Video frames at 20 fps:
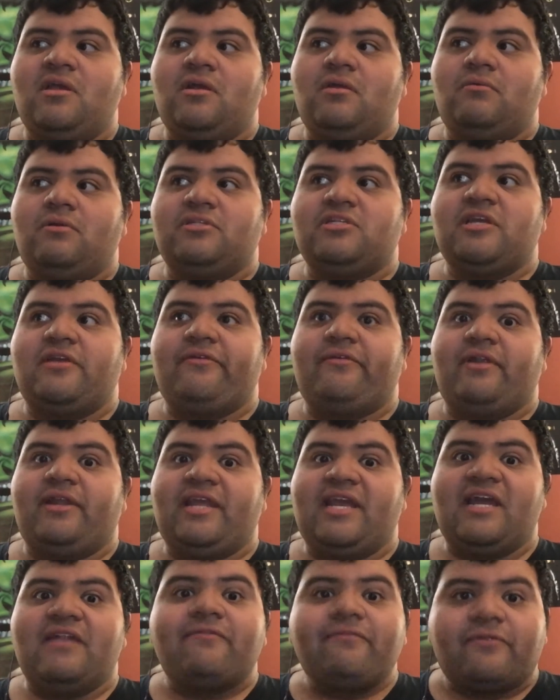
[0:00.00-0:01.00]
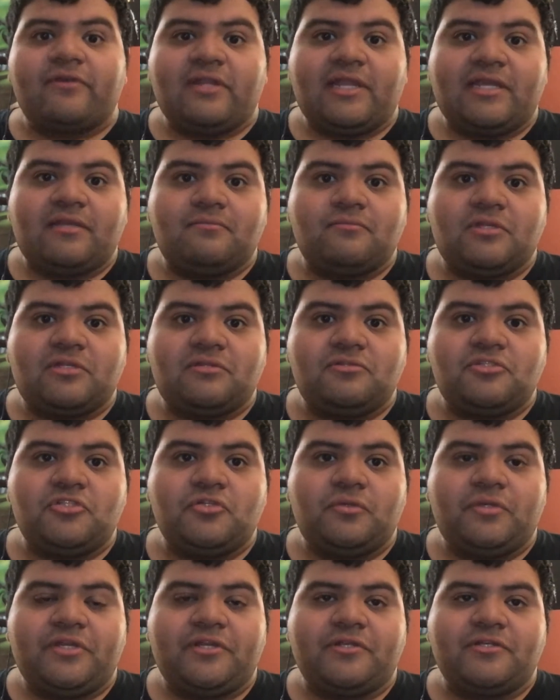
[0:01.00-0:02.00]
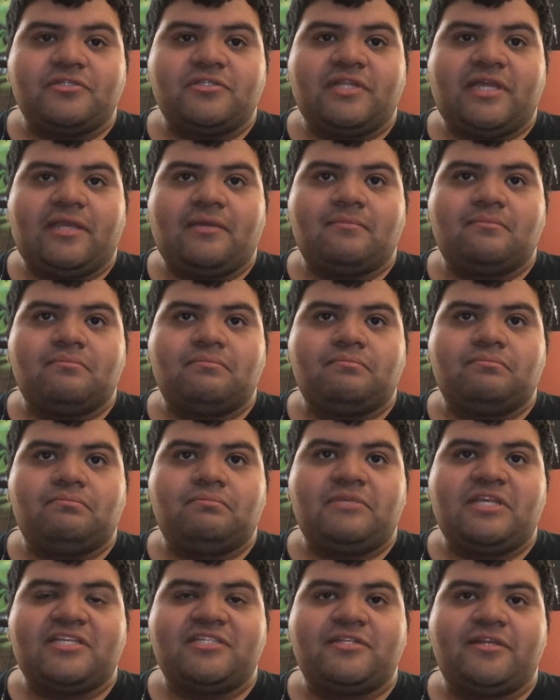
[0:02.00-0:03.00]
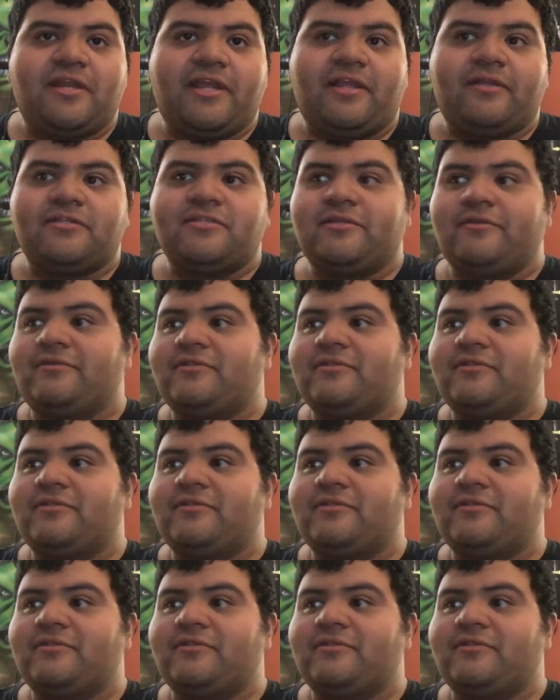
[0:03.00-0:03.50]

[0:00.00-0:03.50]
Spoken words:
which I already had for like 2 years, like yesterday or so.